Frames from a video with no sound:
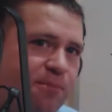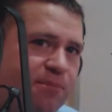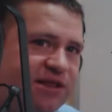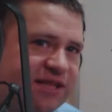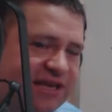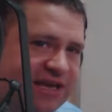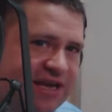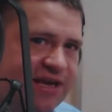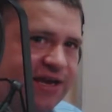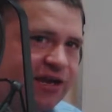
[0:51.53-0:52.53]
But the
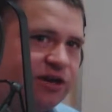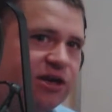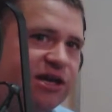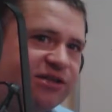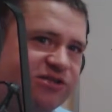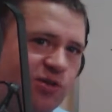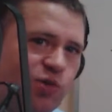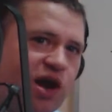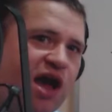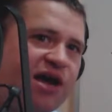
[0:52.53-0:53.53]
key here is that
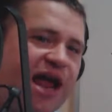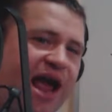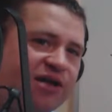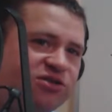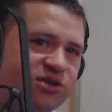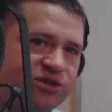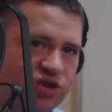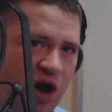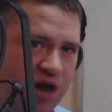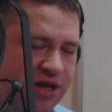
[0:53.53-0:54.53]
we're not actually
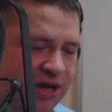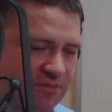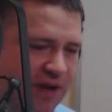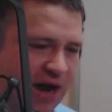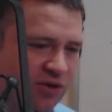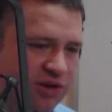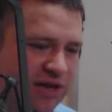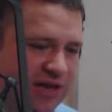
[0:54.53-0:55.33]
talking about